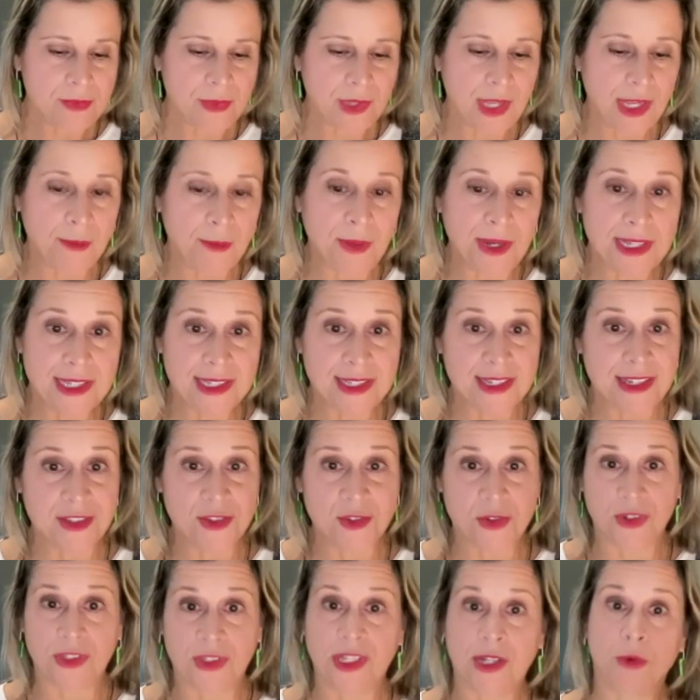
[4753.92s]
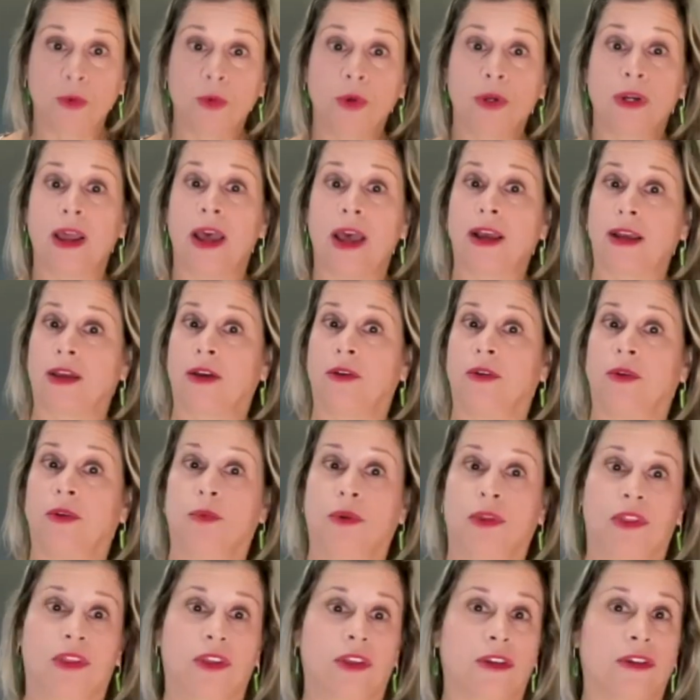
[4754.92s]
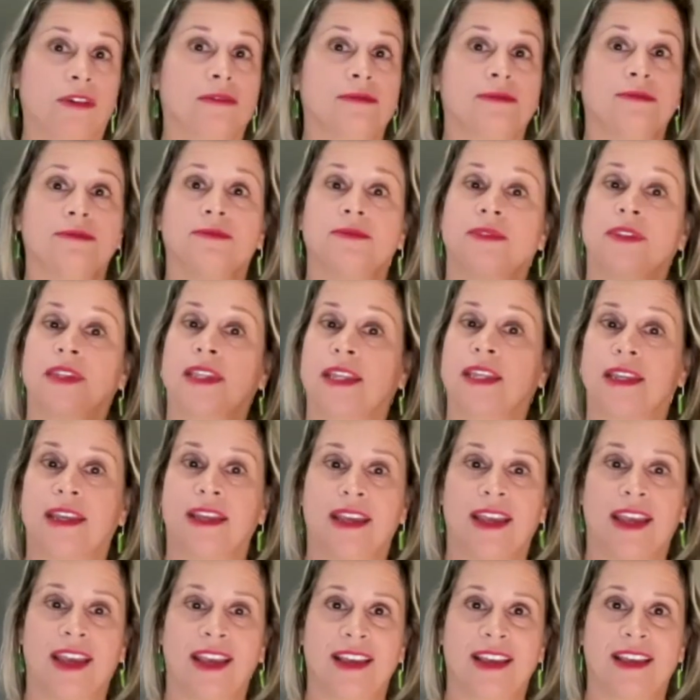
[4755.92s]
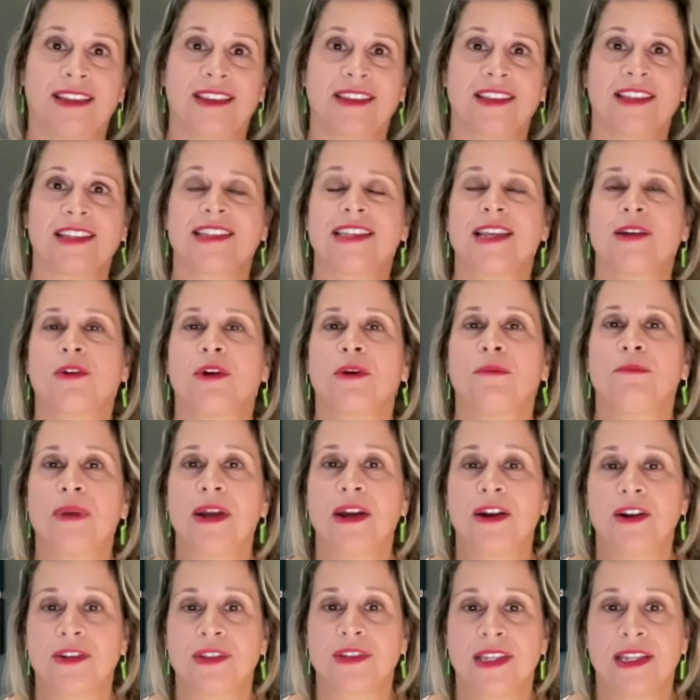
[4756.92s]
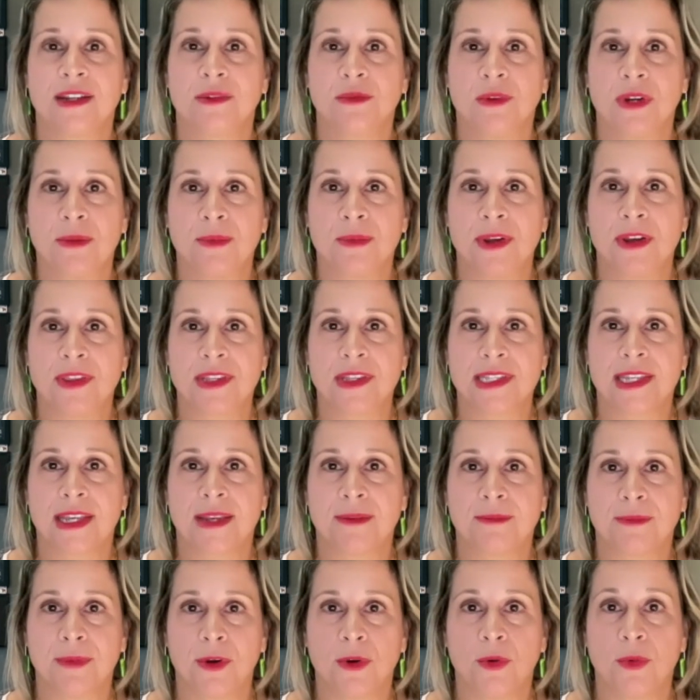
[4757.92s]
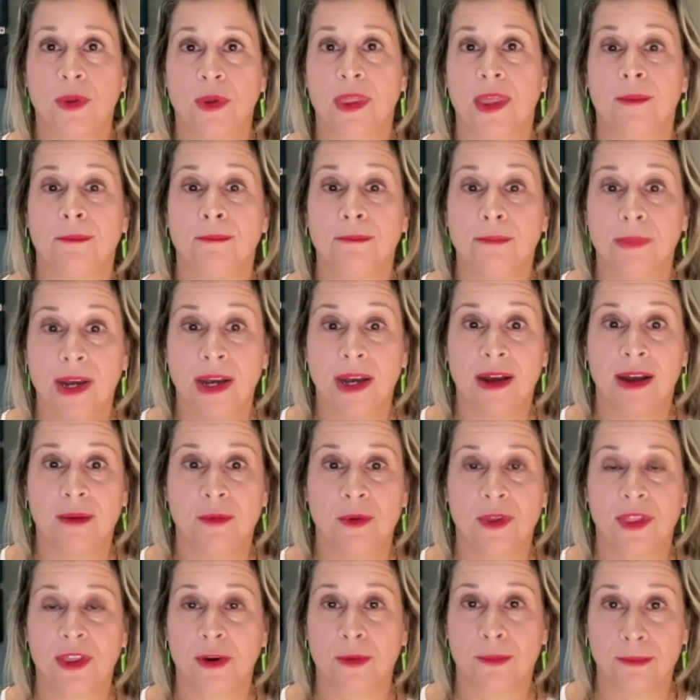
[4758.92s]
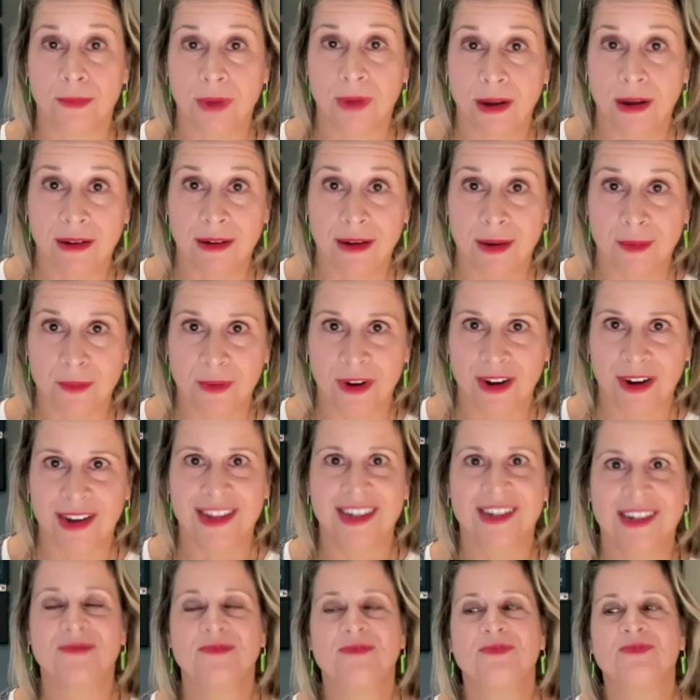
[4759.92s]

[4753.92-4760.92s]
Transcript: And my sons were like, we're not going with you and because they were embarrassed they didn't want to be on the same boat with a mom with their mom right right